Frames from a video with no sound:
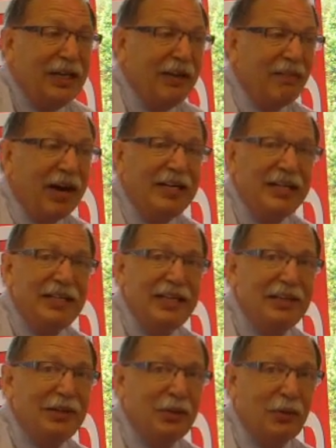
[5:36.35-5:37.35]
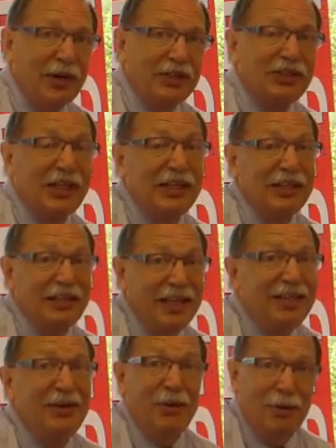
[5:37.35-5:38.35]
If I didn't get the correct setting,
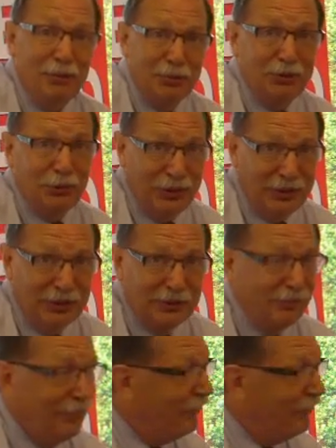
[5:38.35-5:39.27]
they can go home and tweak it.